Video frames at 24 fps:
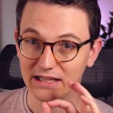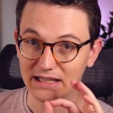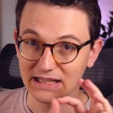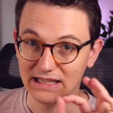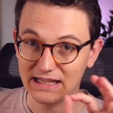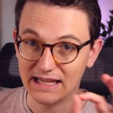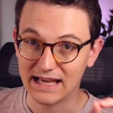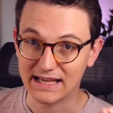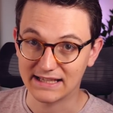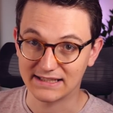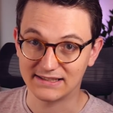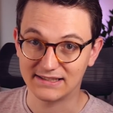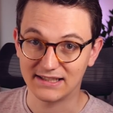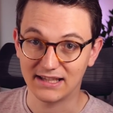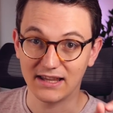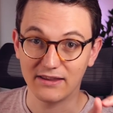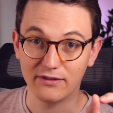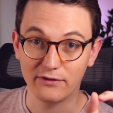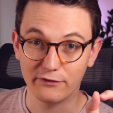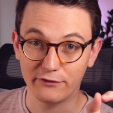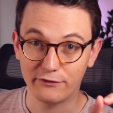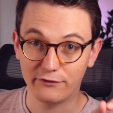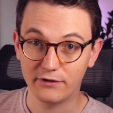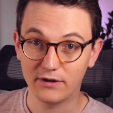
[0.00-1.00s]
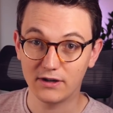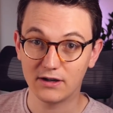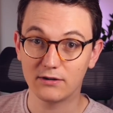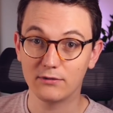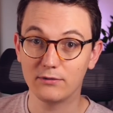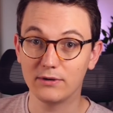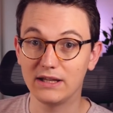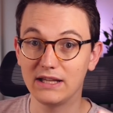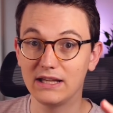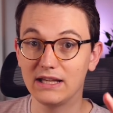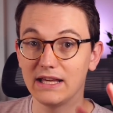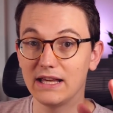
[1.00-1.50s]
Yes, in
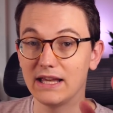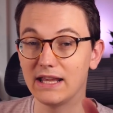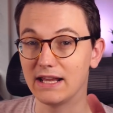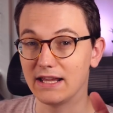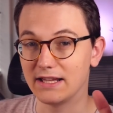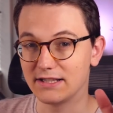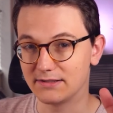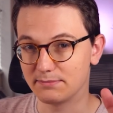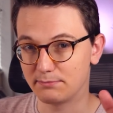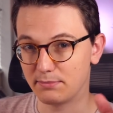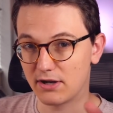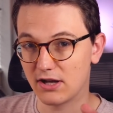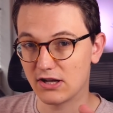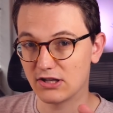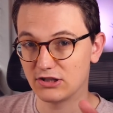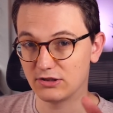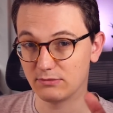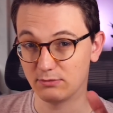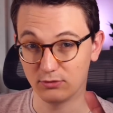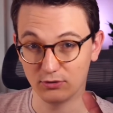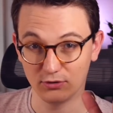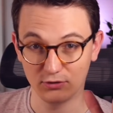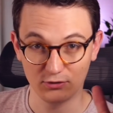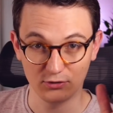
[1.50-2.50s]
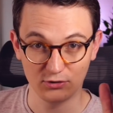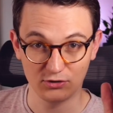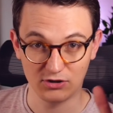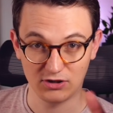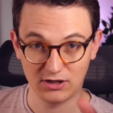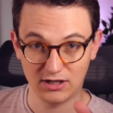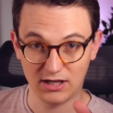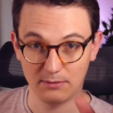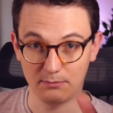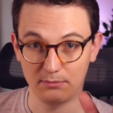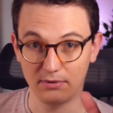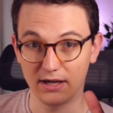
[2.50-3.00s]
theory, it is possible to
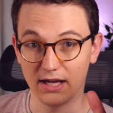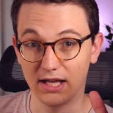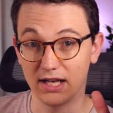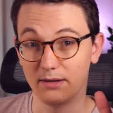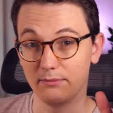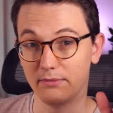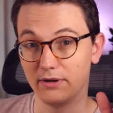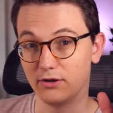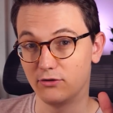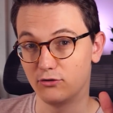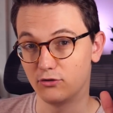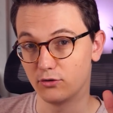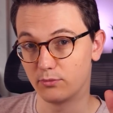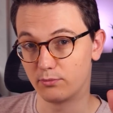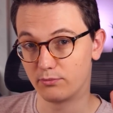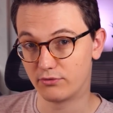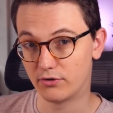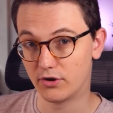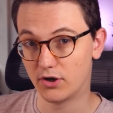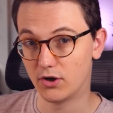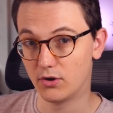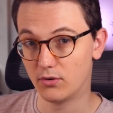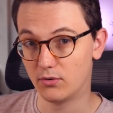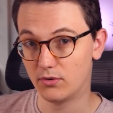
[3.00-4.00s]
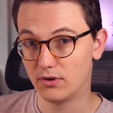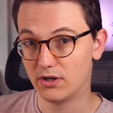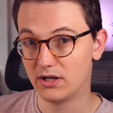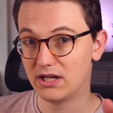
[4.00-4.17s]
skip Elementor Pro.